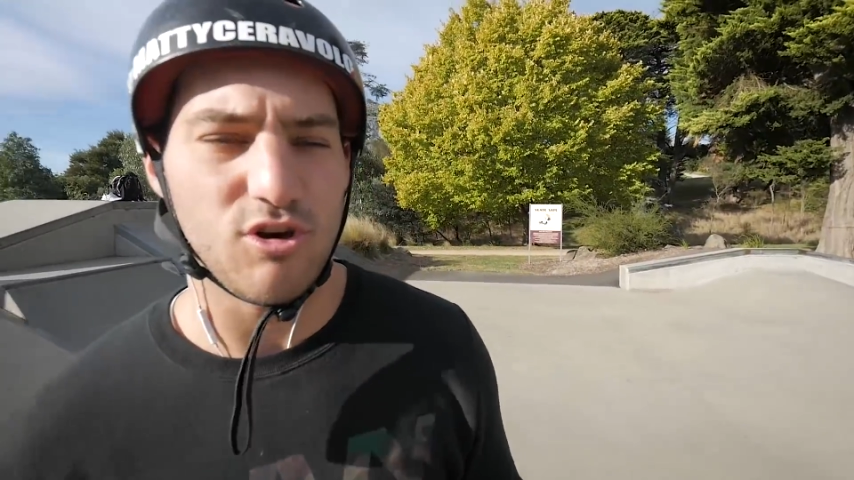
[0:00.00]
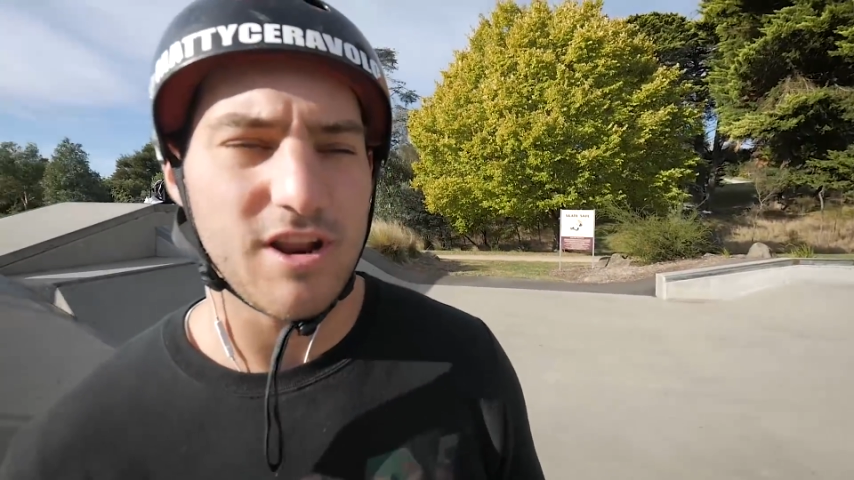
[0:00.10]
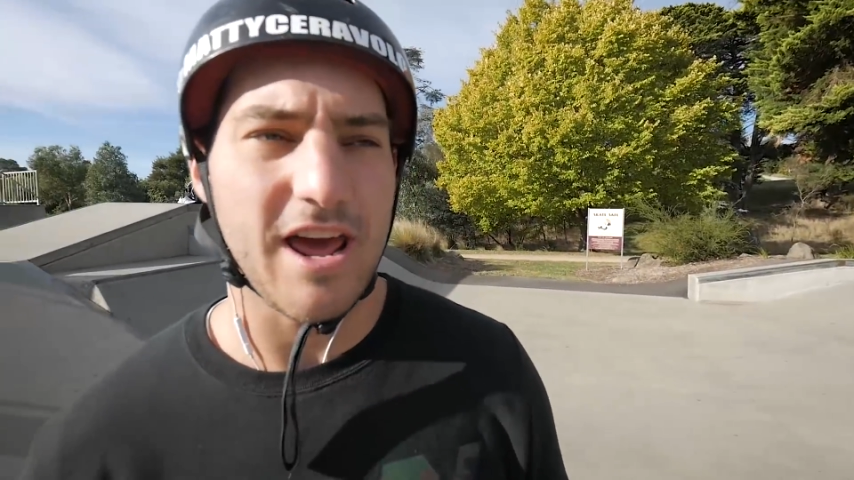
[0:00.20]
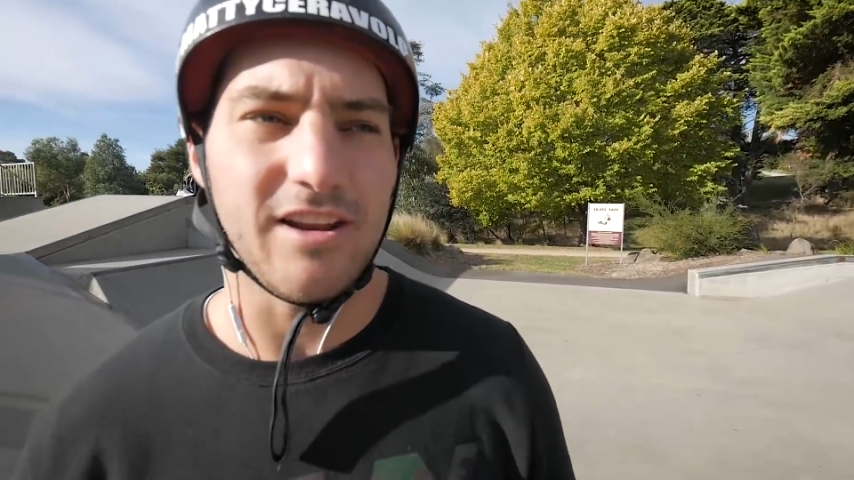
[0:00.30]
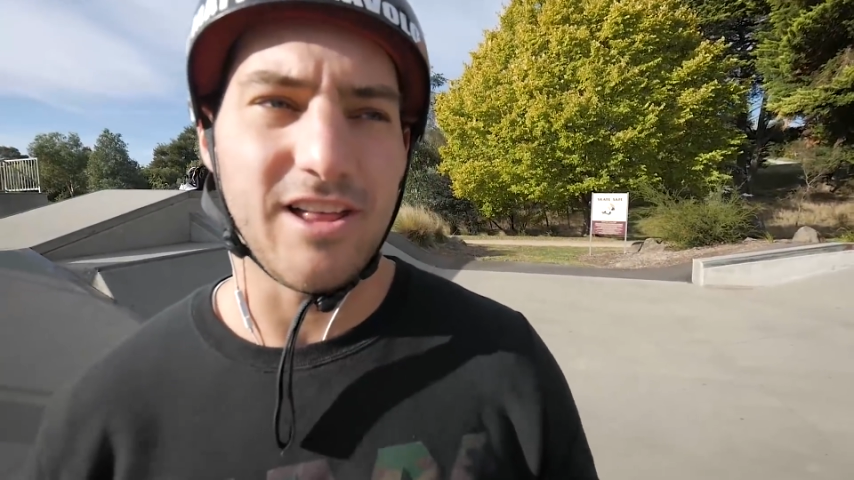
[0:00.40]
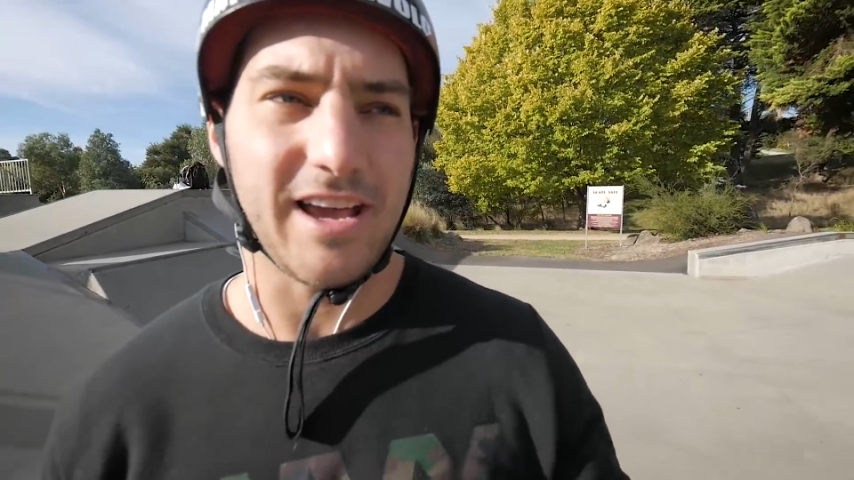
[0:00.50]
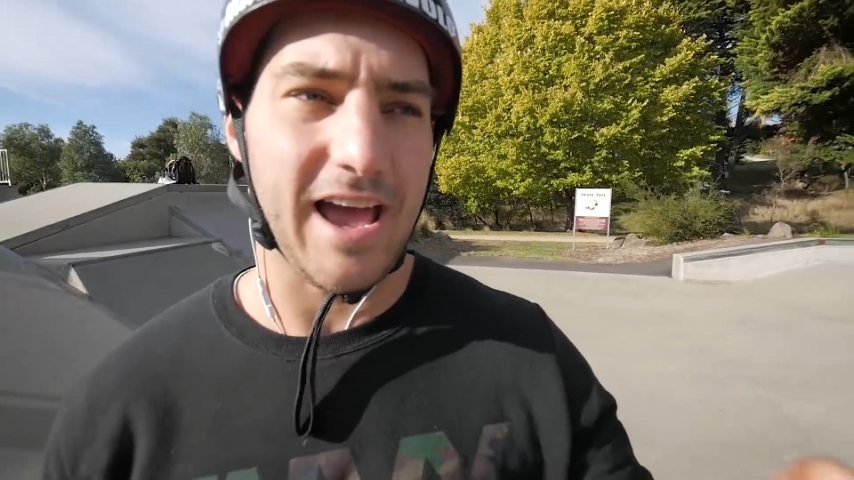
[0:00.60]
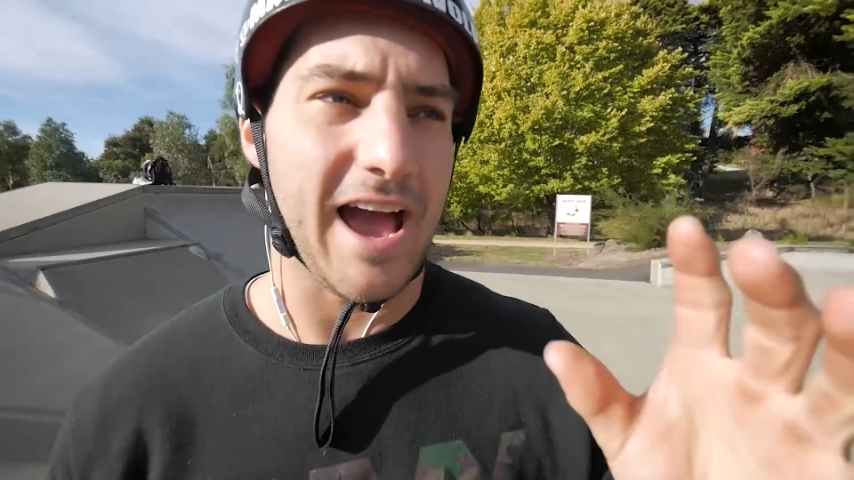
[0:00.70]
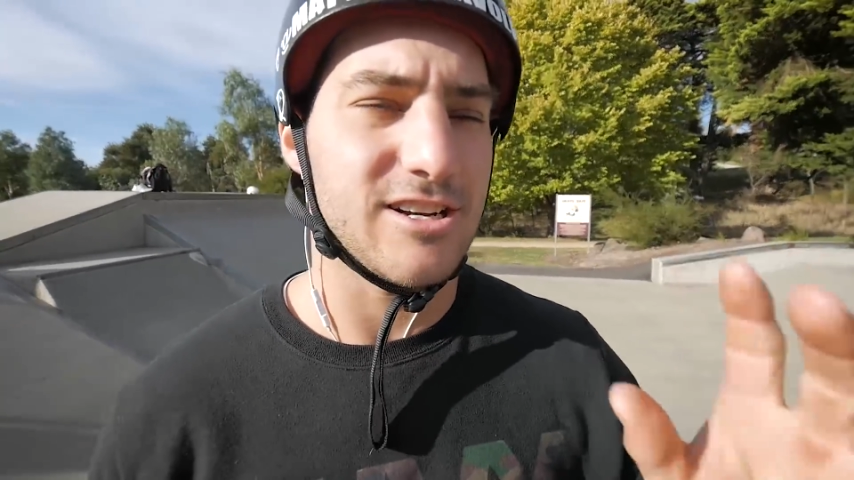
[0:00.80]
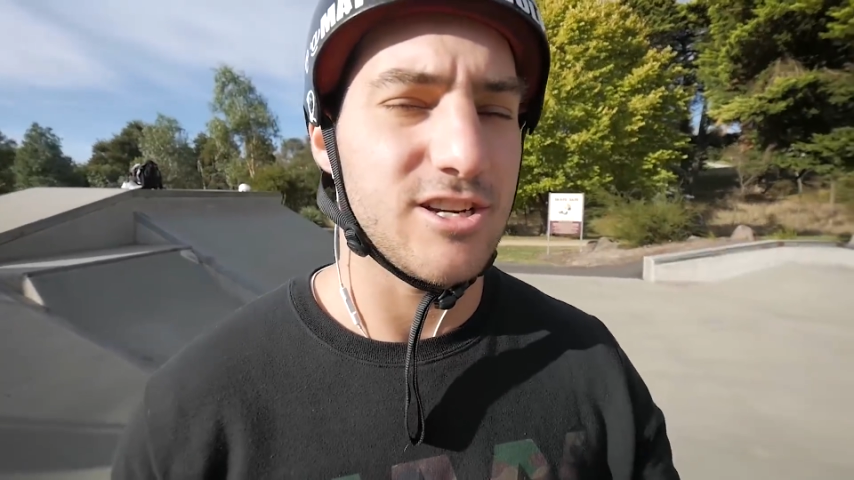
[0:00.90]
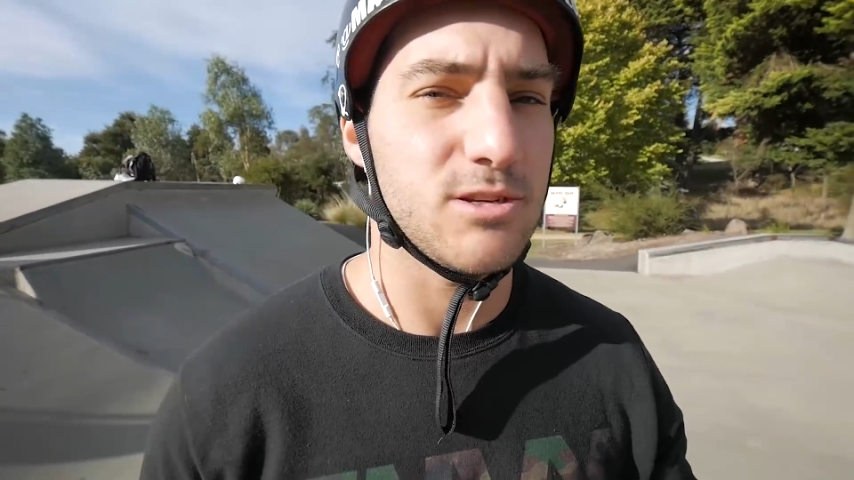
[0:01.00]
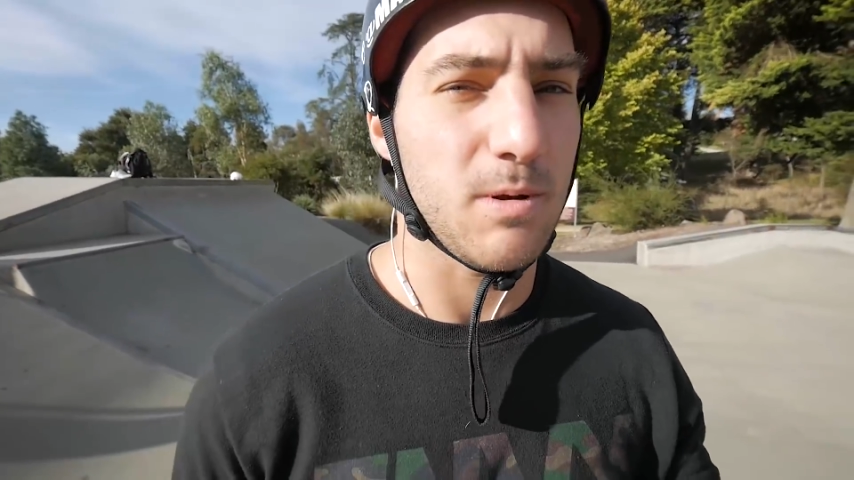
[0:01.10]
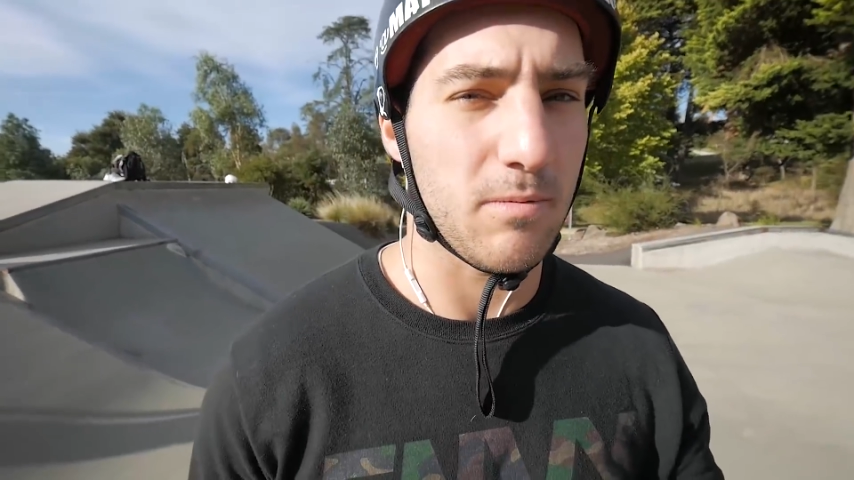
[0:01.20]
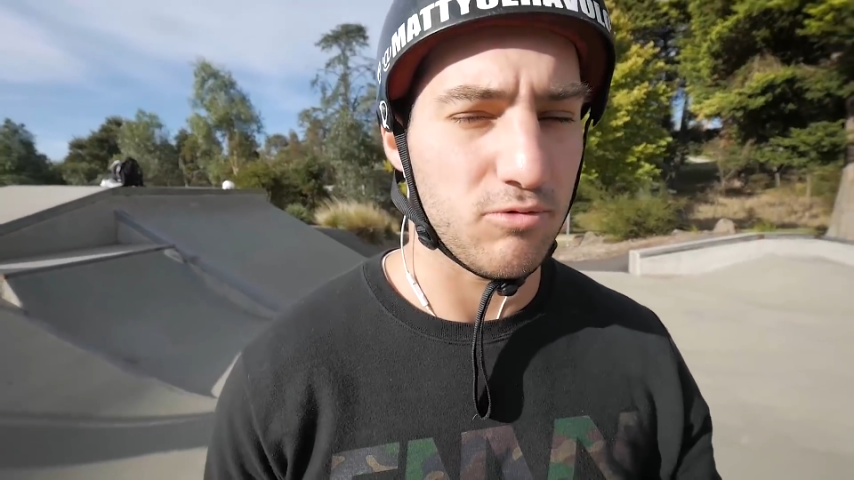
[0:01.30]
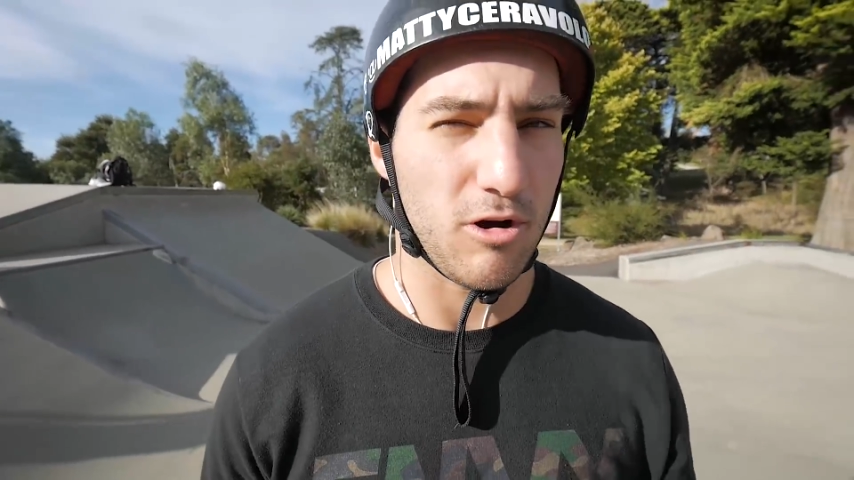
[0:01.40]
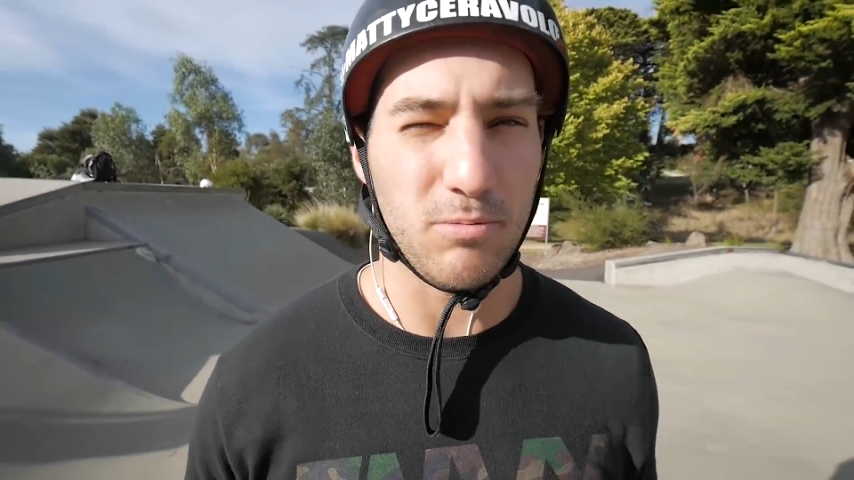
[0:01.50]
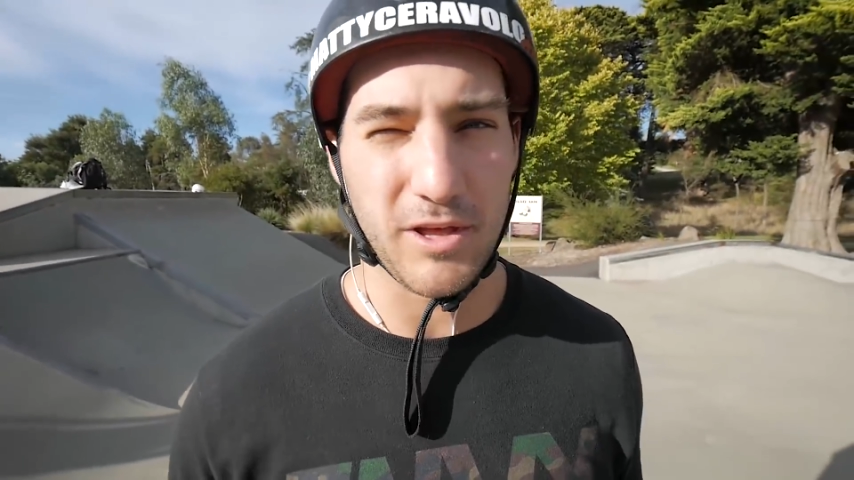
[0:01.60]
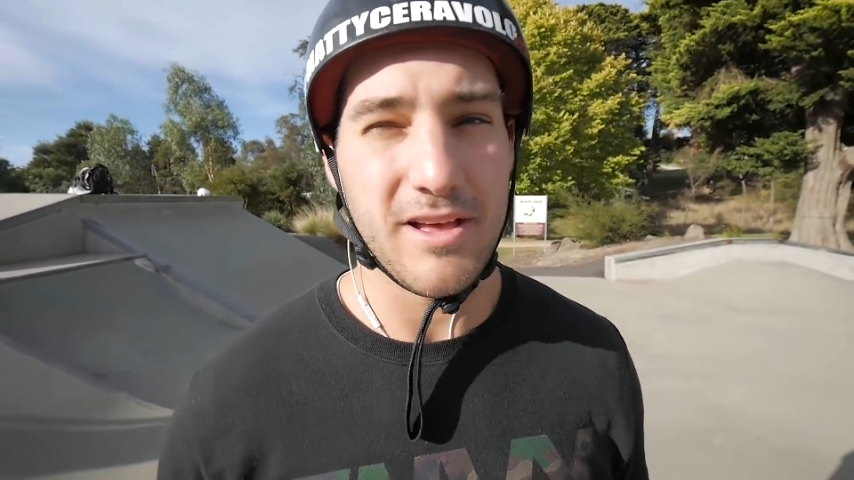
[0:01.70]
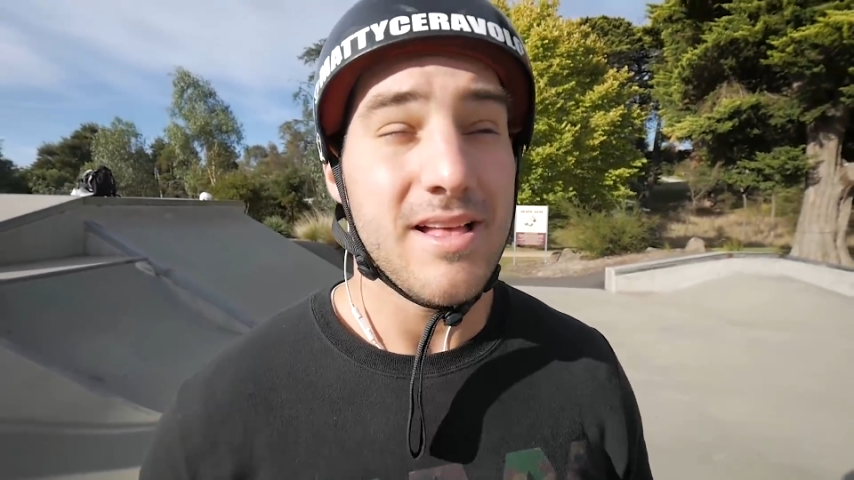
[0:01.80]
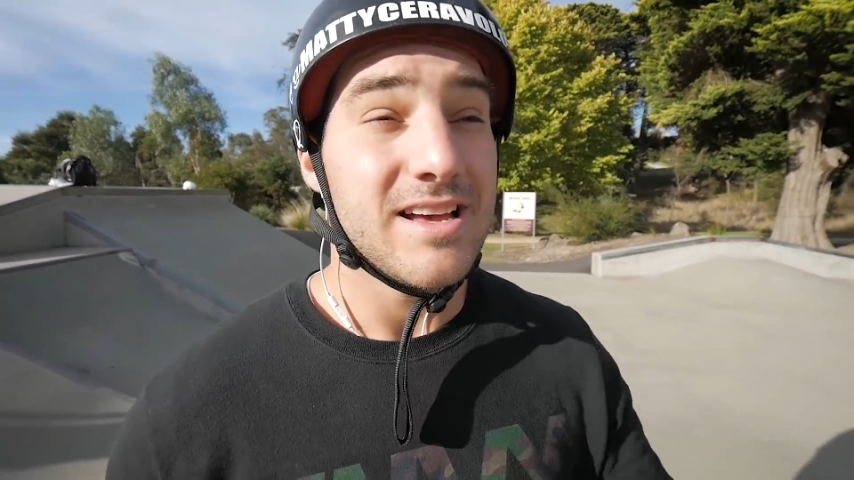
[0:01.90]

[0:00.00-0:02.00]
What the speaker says: learn how to like actually spin it properly.